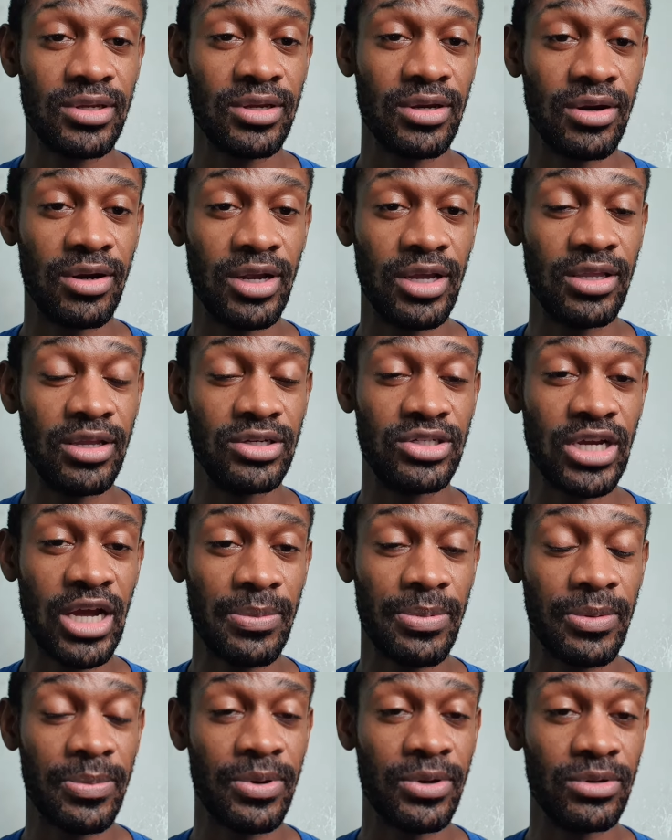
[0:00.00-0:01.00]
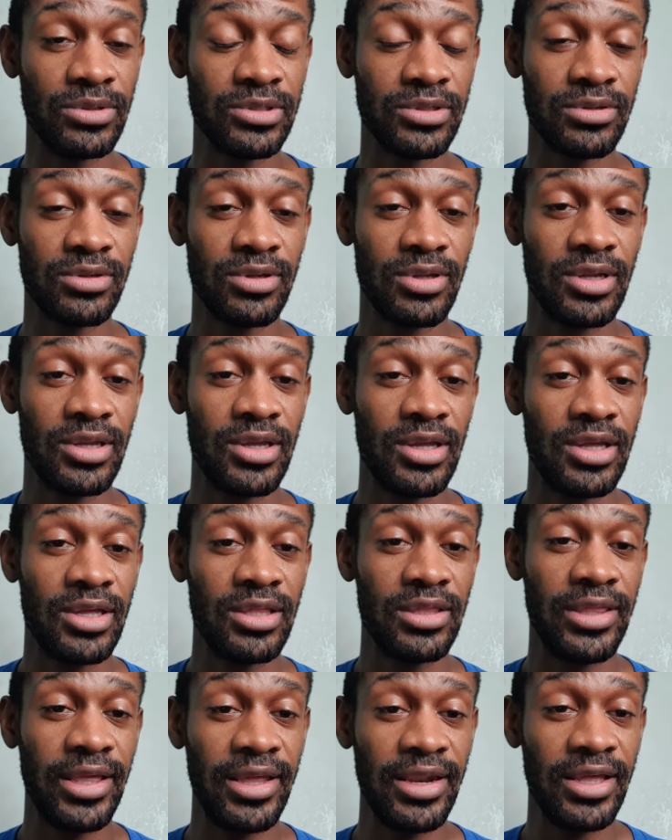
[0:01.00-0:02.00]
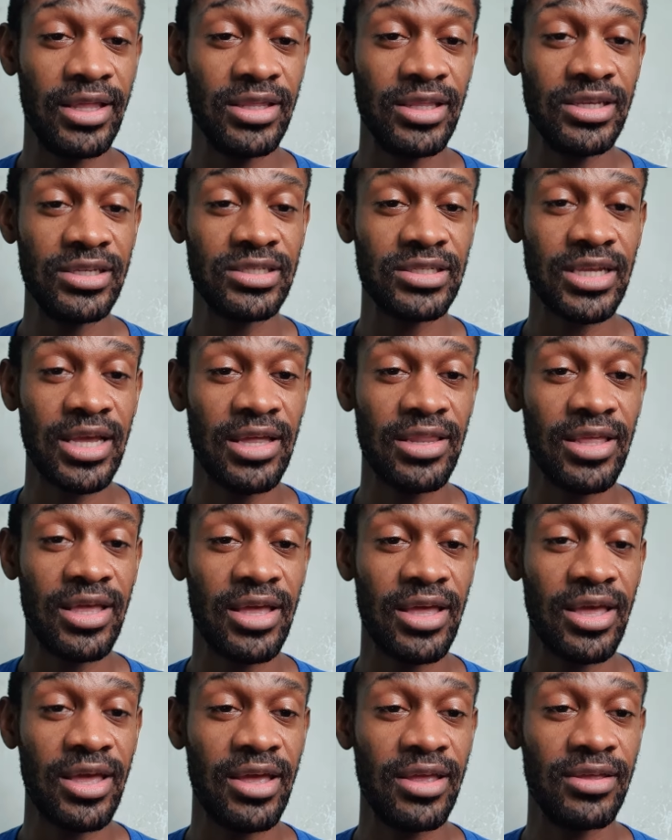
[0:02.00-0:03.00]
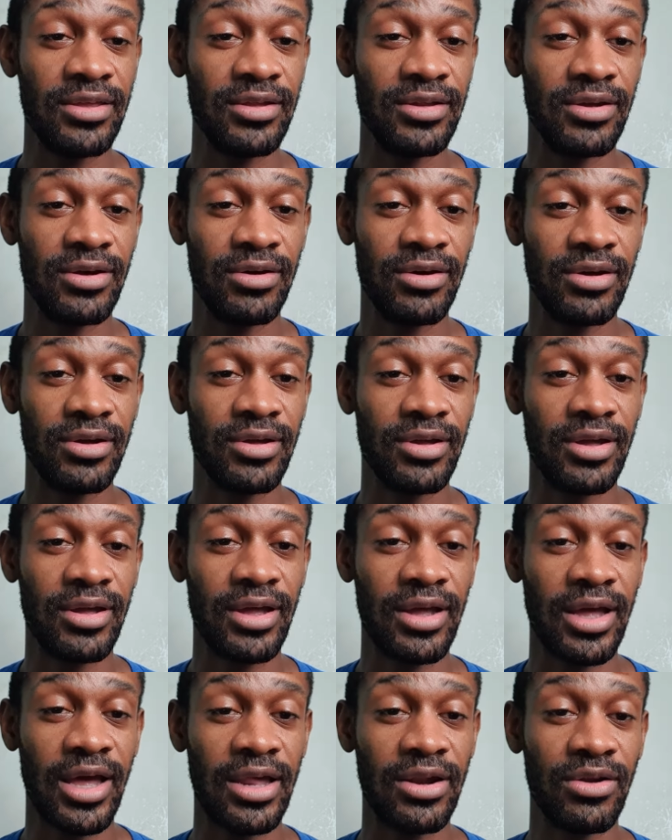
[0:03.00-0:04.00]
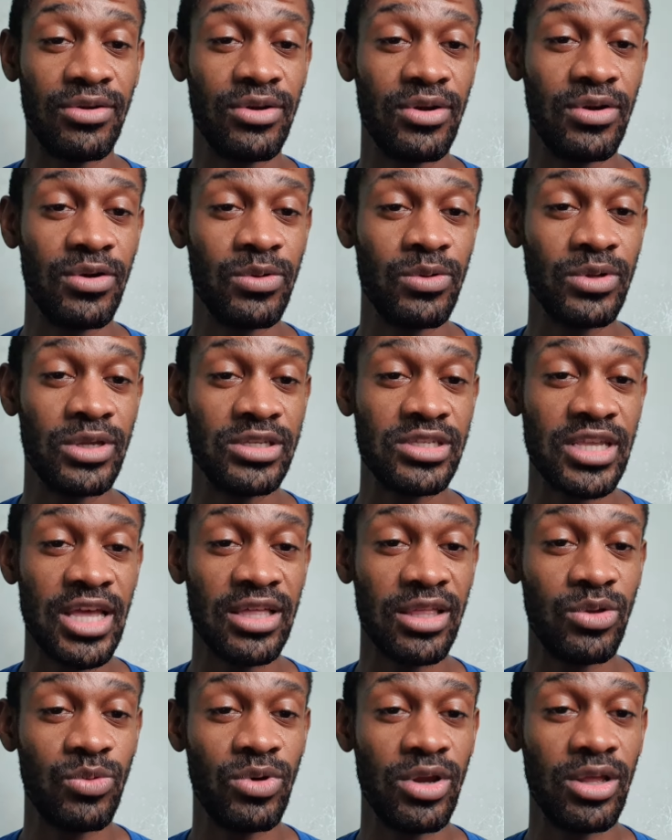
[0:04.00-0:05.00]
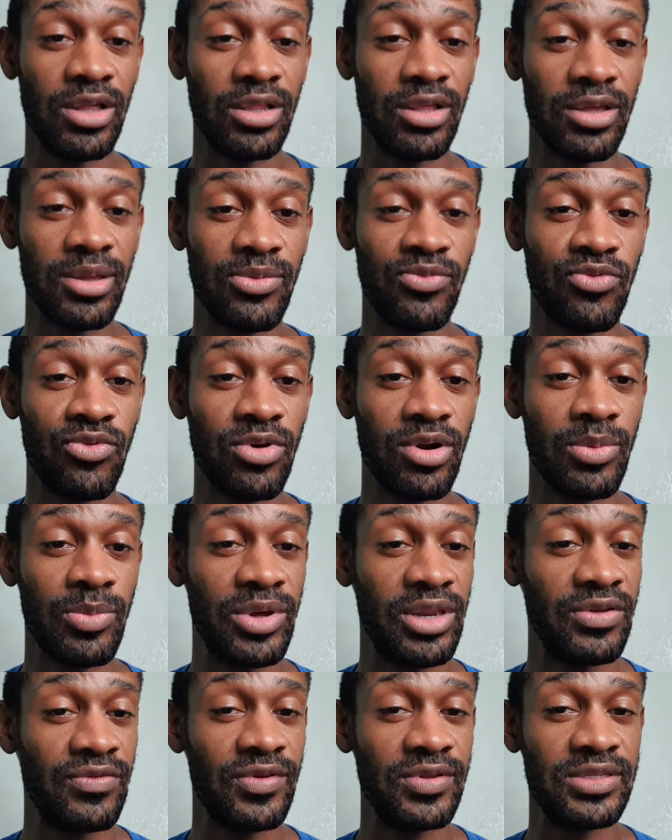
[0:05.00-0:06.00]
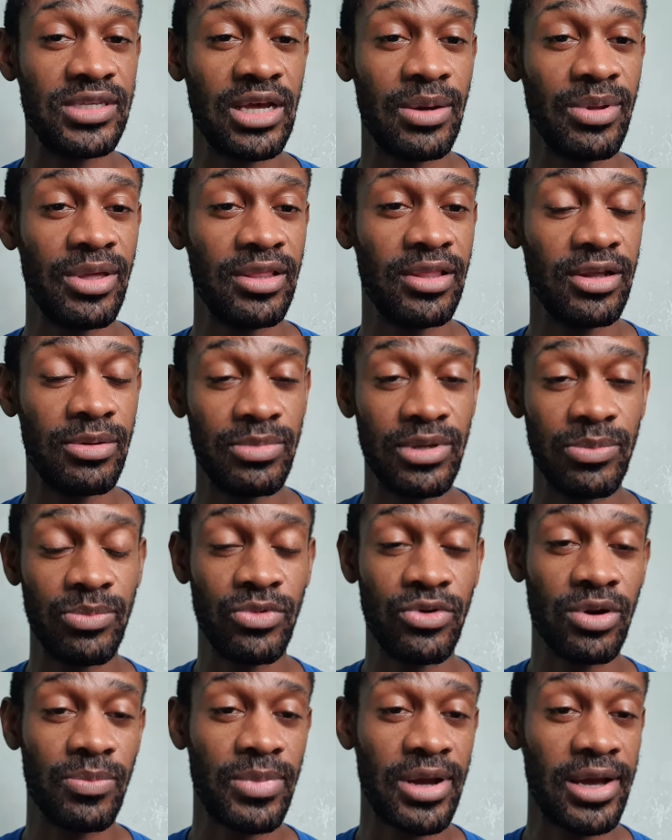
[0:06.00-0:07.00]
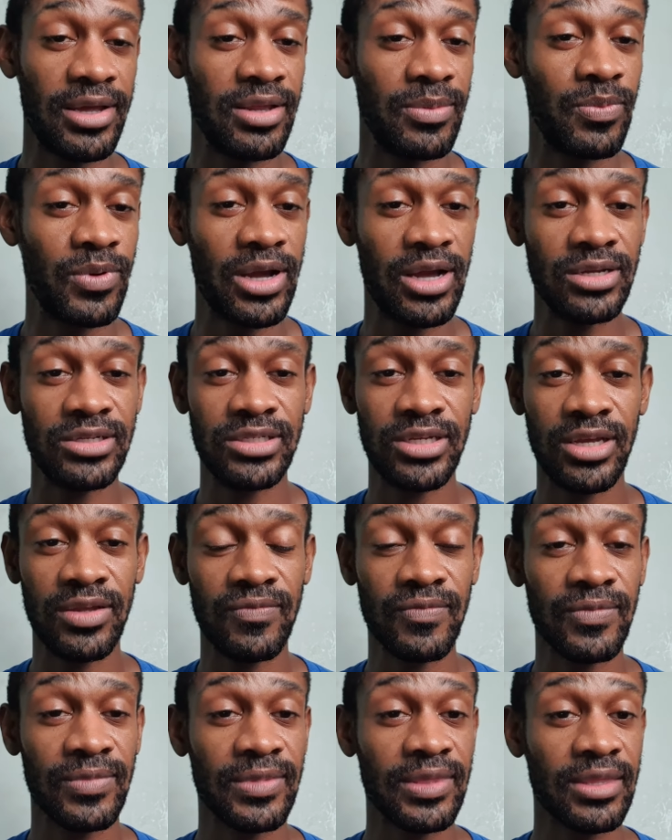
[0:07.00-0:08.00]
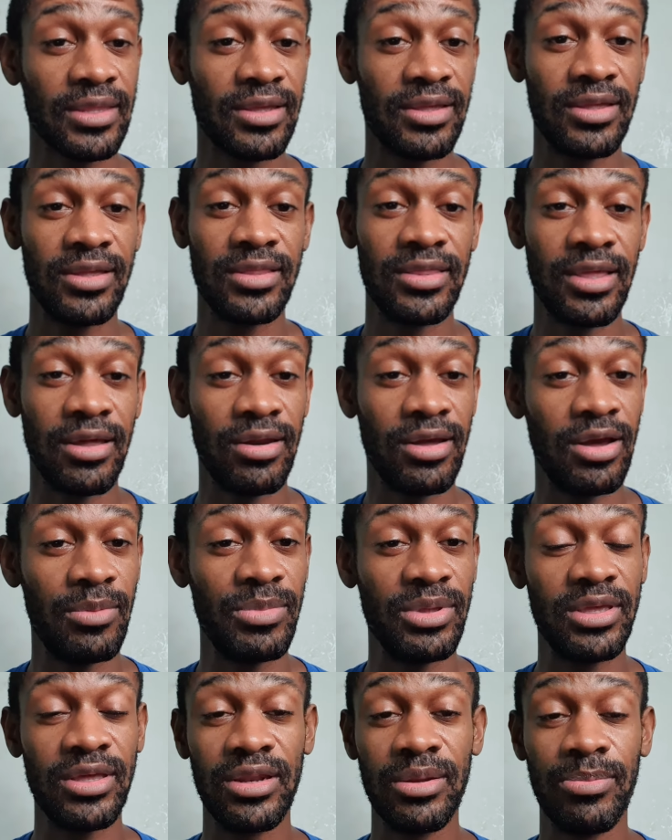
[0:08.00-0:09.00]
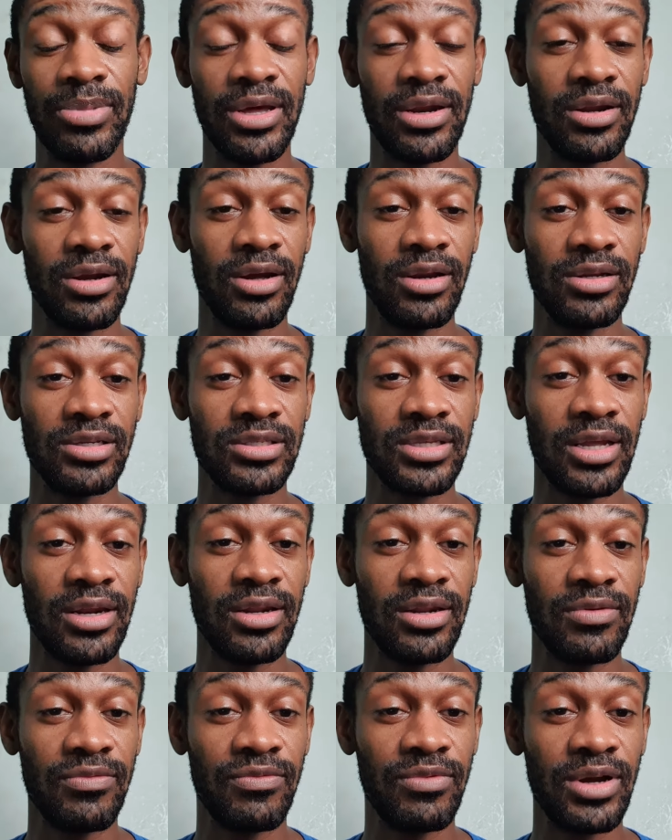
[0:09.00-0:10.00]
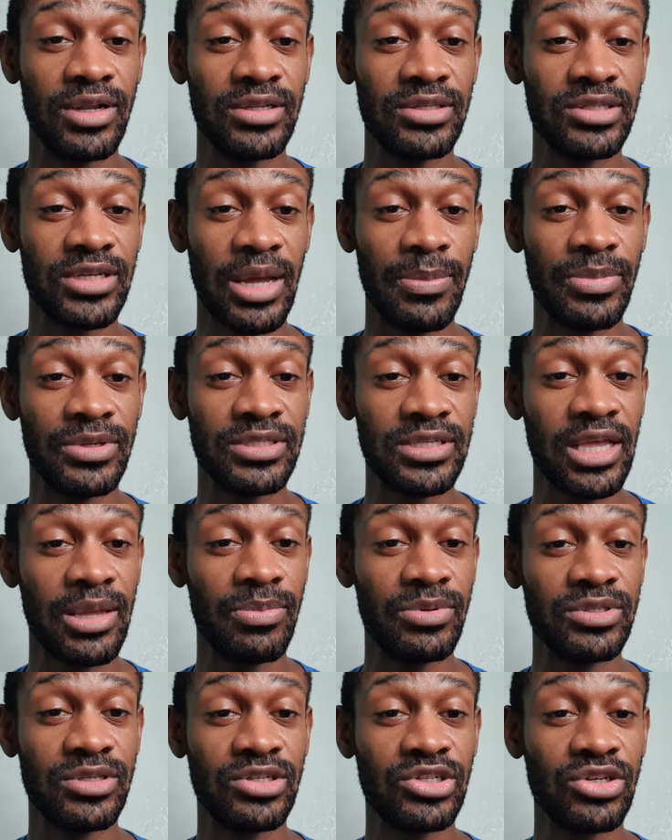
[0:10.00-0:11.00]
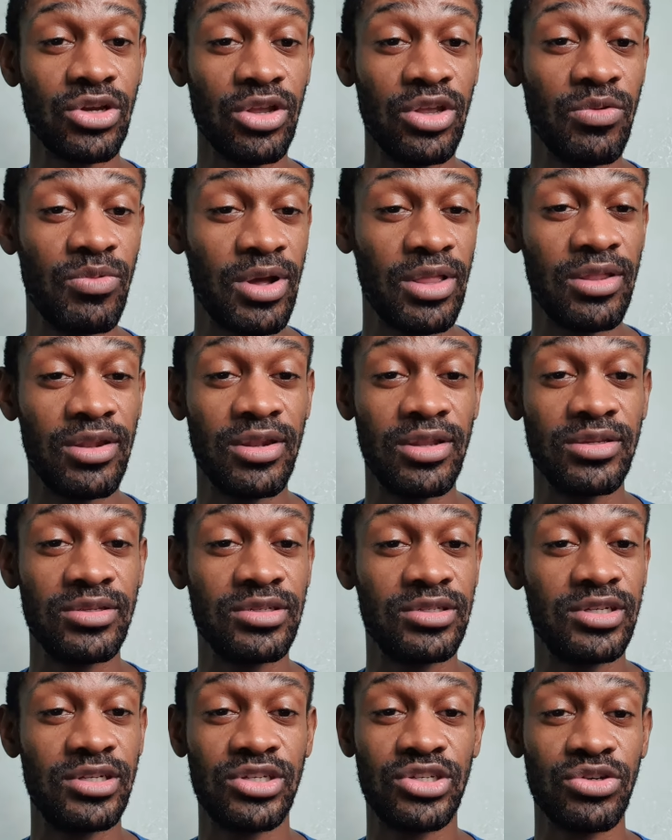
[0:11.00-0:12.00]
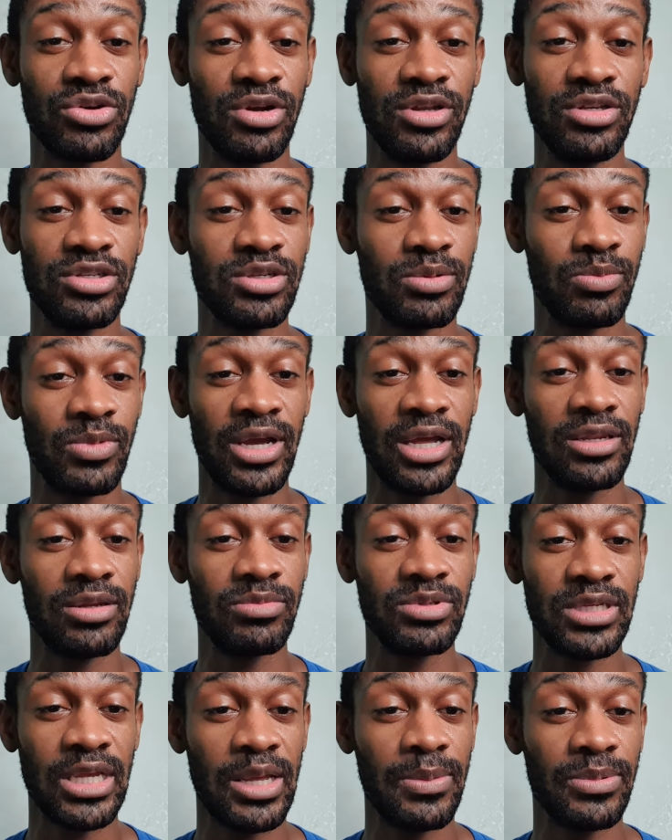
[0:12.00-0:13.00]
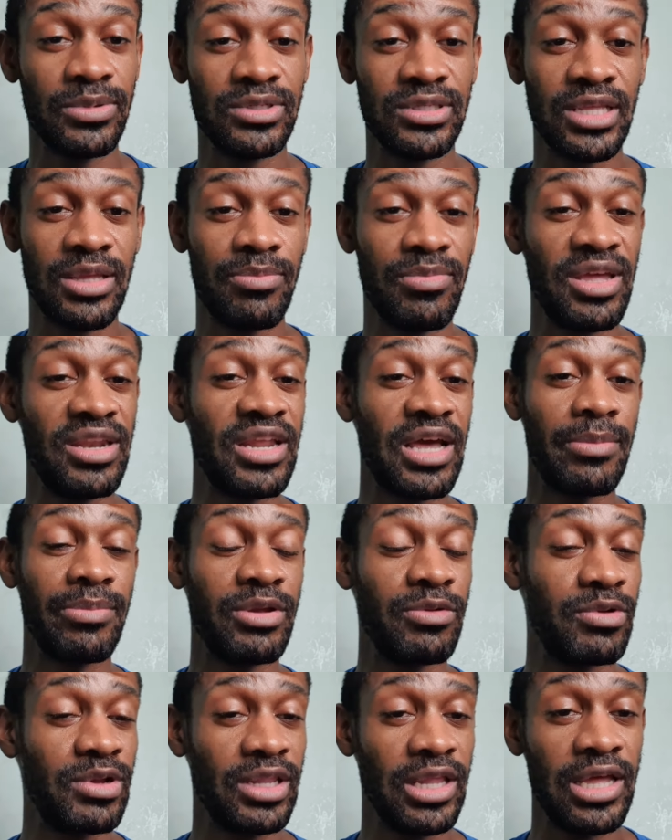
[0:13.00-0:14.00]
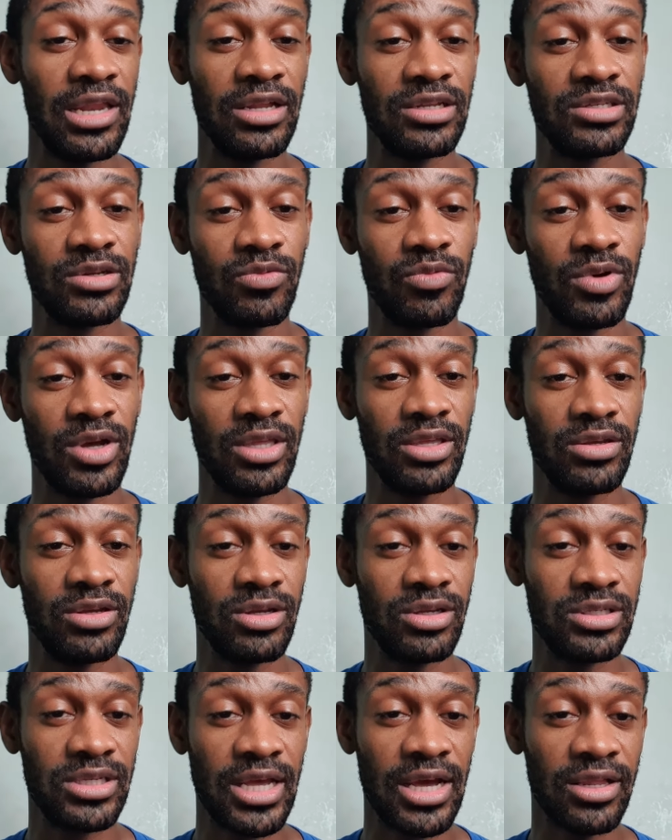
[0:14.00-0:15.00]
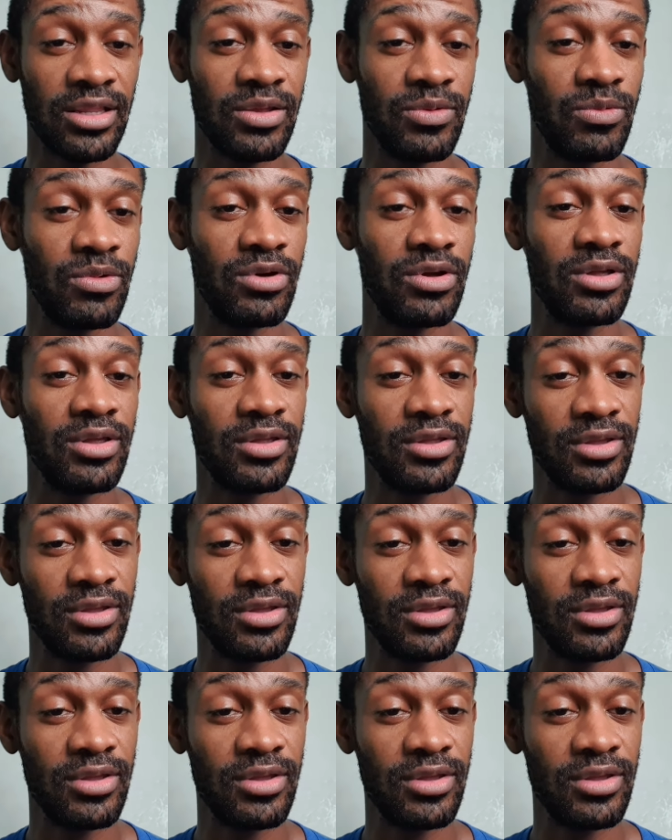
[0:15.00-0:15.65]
or in your job proposal, then at least say that, hey, I don't know exactly what you're looking for, but if you tell me a little bit more about your project, that'll help me get a better understanding of what type of samples to show you rather than just showing you some random samples that may not be related to what you exactly want.